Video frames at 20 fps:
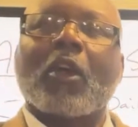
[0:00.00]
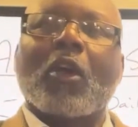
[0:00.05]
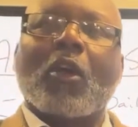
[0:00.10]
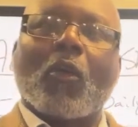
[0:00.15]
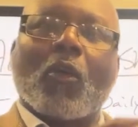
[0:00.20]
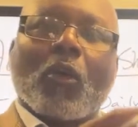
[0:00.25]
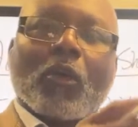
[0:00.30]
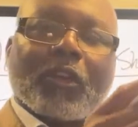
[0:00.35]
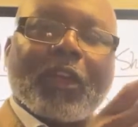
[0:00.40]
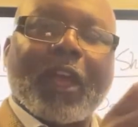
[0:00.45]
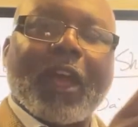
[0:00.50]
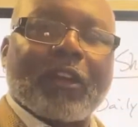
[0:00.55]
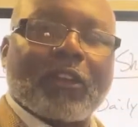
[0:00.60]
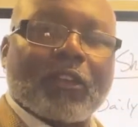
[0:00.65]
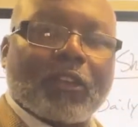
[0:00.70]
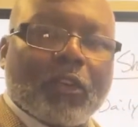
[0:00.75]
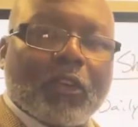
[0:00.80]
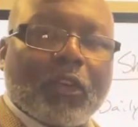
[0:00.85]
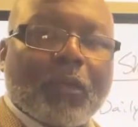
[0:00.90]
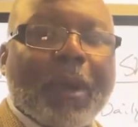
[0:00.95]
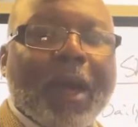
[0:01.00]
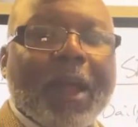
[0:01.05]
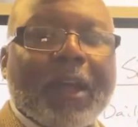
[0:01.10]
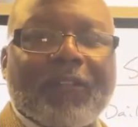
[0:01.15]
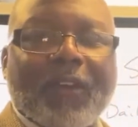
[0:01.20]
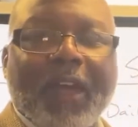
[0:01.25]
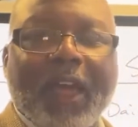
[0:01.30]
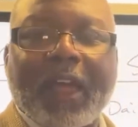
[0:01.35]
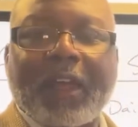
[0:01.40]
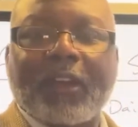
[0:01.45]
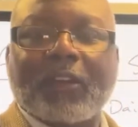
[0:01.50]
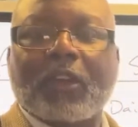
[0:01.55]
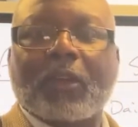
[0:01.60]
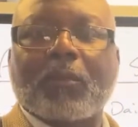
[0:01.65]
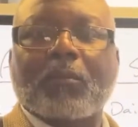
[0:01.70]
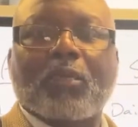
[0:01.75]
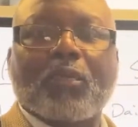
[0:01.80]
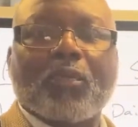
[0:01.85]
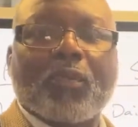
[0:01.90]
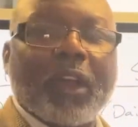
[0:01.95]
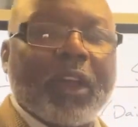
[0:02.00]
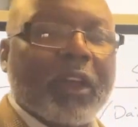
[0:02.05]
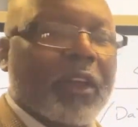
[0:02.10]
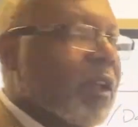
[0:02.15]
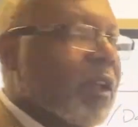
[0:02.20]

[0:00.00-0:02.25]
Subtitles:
or you had a certain amount of ads in print.